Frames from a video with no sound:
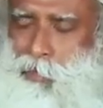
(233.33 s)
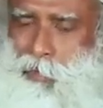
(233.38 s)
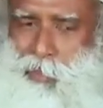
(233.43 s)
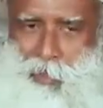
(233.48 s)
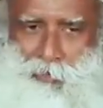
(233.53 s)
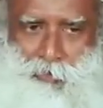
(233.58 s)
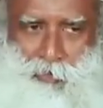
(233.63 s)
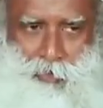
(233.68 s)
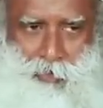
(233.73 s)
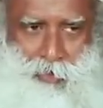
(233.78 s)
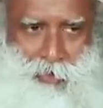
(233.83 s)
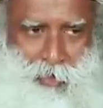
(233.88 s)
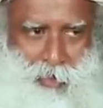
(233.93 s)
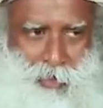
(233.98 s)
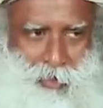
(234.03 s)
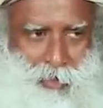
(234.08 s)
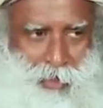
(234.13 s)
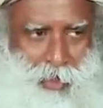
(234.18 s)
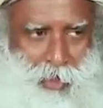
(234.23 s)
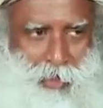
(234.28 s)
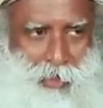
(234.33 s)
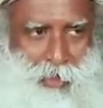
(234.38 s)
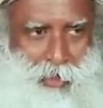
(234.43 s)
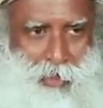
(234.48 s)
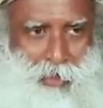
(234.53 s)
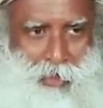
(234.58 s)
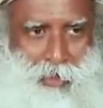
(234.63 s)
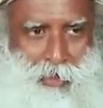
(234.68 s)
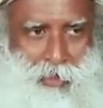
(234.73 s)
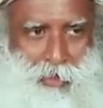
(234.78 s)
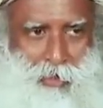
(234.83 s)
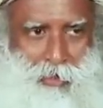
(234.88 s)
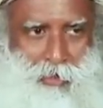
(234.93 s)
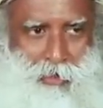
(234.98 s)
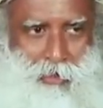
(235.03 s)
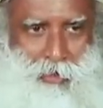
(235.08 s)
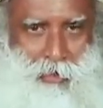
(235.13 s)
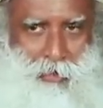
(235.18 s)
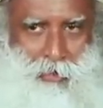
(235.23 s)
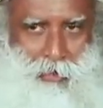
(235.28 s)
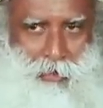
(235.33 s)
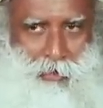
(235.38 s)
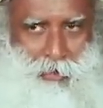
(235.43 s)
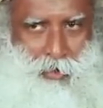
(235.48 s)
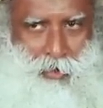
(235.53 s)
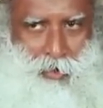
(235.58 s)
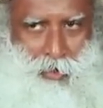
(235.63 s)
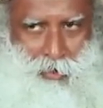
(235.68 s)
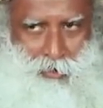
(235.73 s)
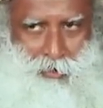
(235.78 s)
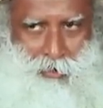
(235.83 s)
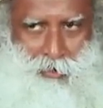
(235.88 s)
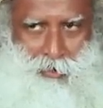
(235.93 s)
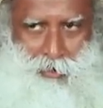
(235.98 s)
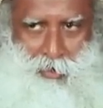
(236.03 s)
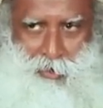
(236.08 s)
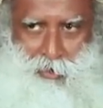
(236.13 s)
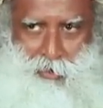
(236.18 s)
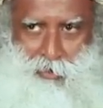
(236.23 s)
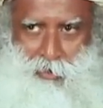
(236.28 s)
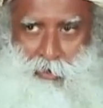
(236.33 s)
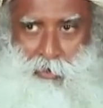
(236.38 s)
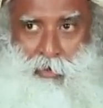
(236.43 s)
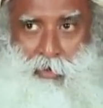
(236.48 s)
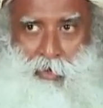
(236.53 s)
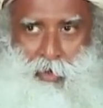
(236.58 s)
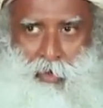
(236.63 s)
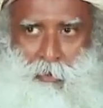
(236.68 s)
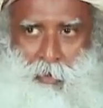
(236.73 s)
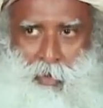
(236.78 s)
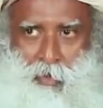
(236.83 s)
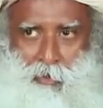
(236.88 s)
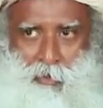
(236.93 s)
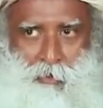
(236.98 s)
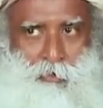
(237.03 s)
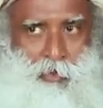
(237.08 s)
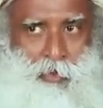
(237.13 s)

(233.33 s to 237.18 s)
If you see a tiger, he has a certain aura about him,